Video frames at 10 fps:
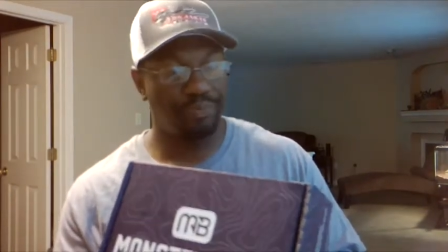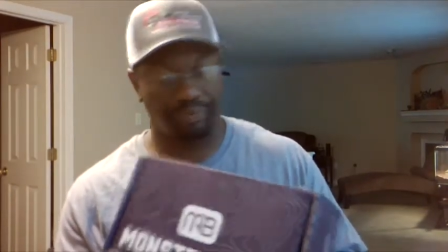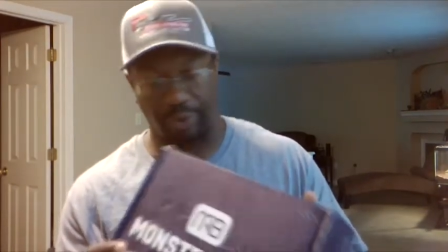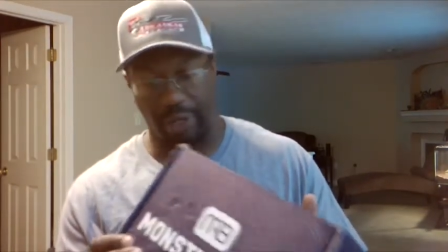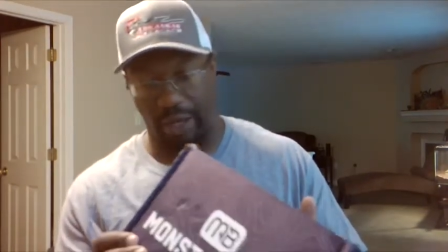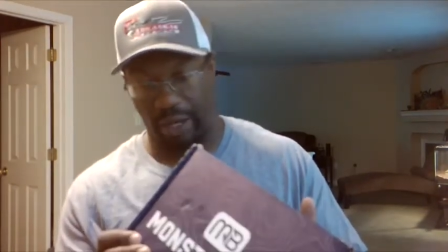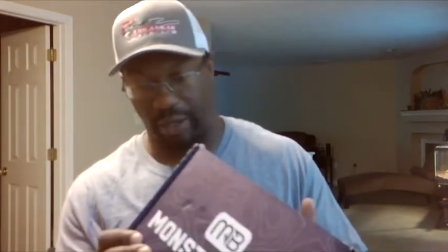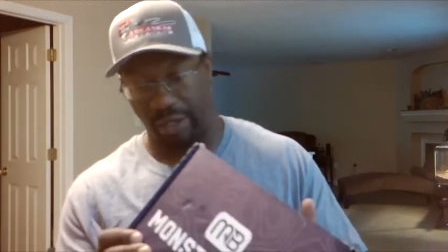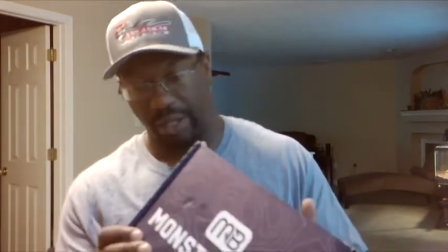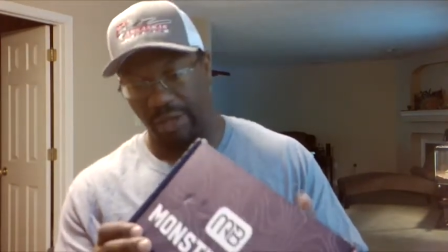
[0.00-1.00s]
uh,
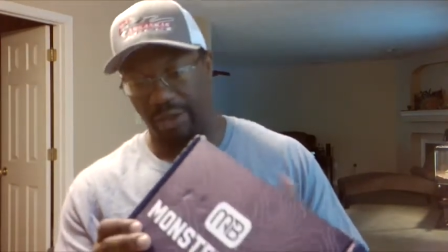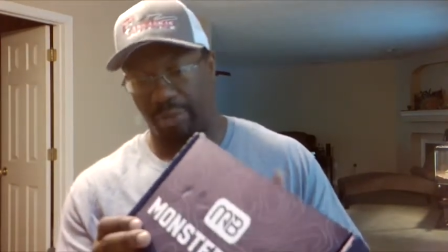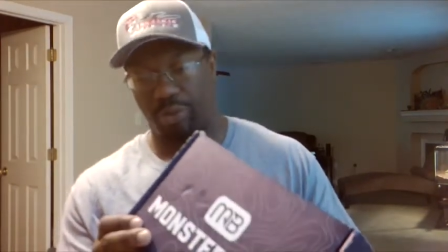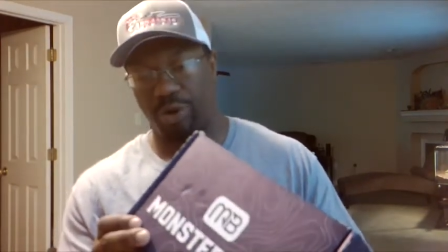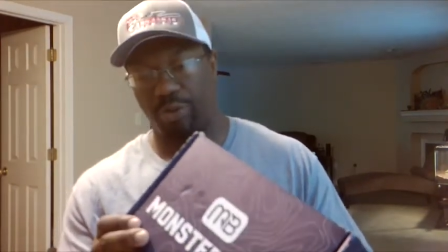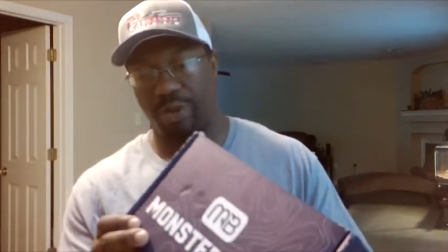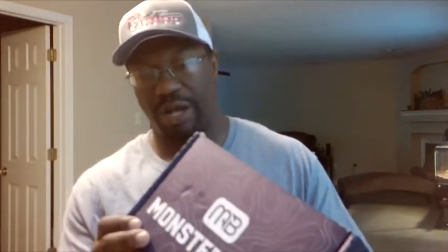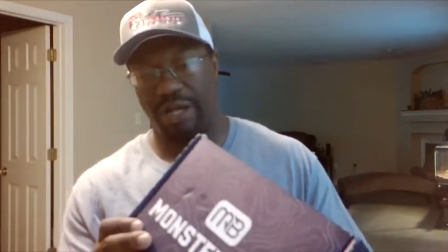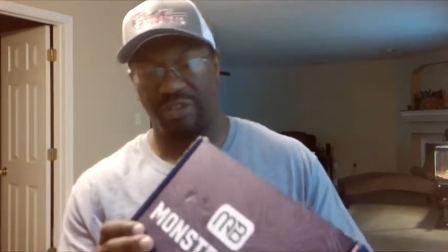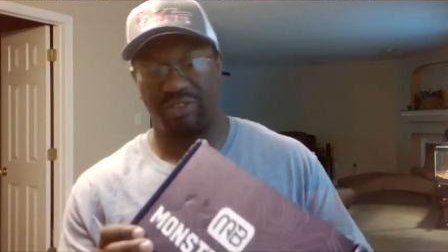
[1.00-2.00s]
their Pro
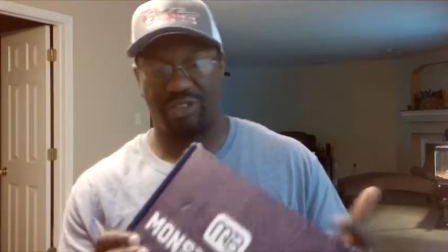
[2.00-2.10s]
box,